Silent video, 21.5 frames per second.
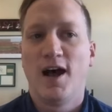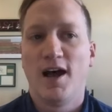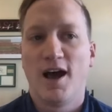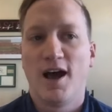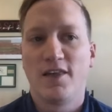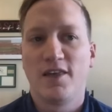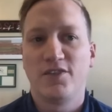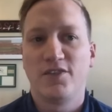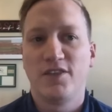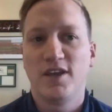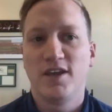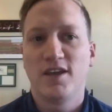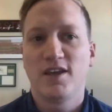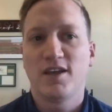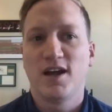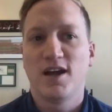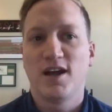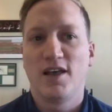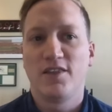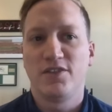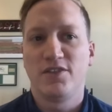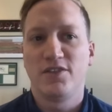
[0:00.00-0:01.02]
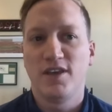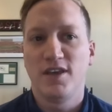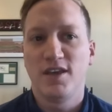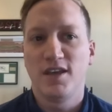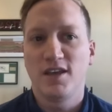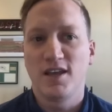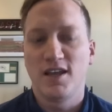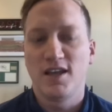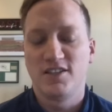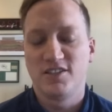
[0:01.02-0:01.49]
I, I think I
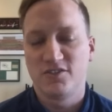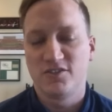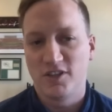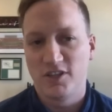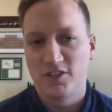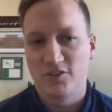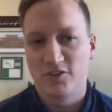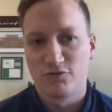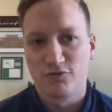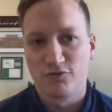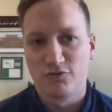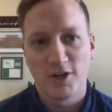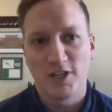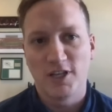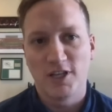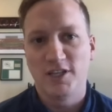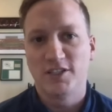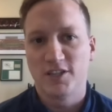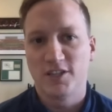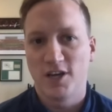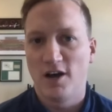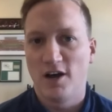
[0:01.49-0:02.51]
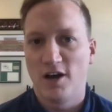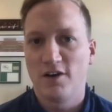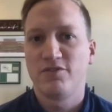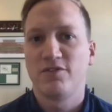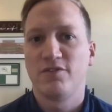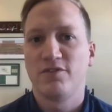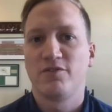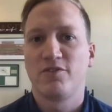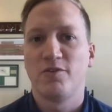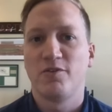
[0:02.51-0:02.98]
think it's it's really
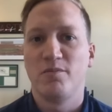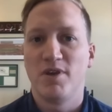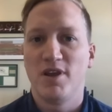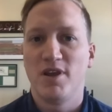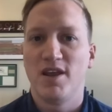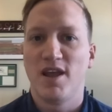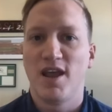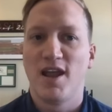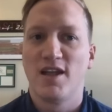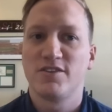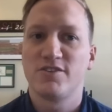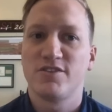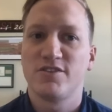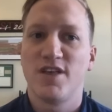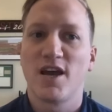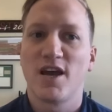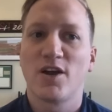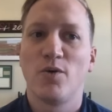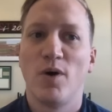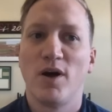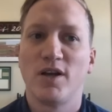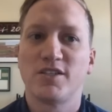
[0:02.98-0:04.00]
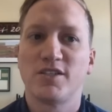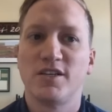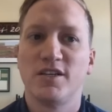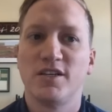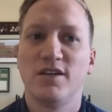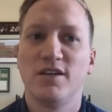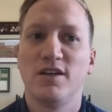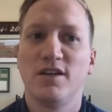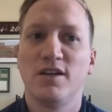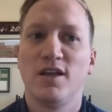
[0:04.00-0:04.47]
tough for me to answer that
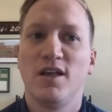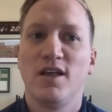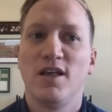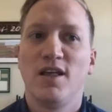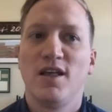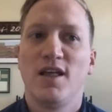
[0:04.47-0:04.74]
question.